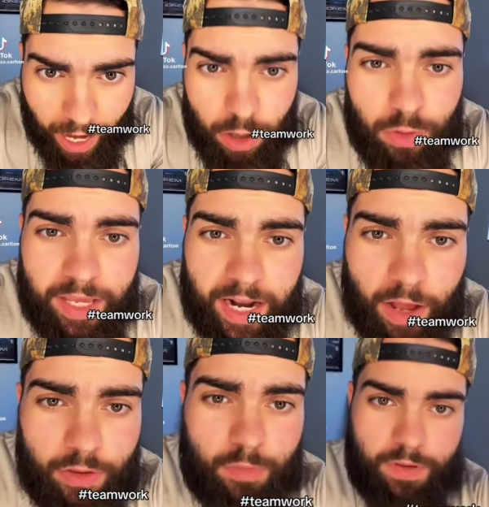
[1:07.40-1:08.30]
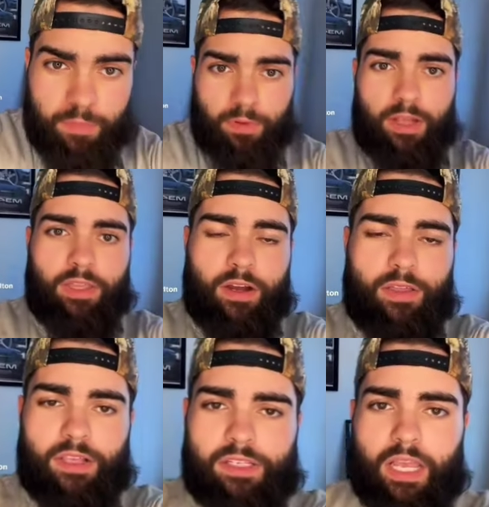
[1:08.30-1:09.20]
I don't get how there are people out there
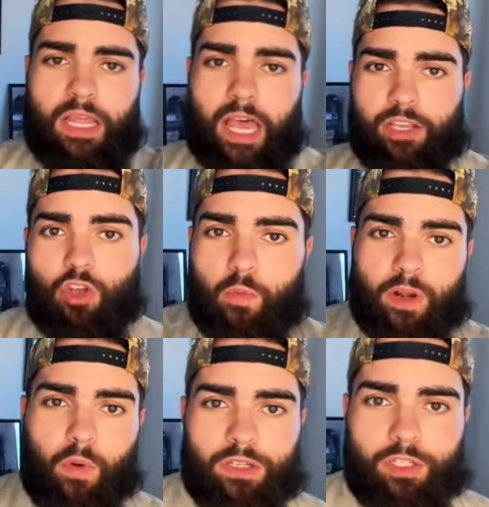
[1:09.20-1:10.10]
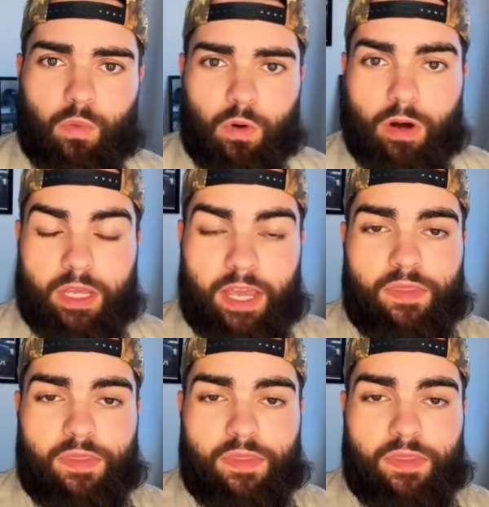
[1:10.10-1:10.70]
that say like nobody wants to work,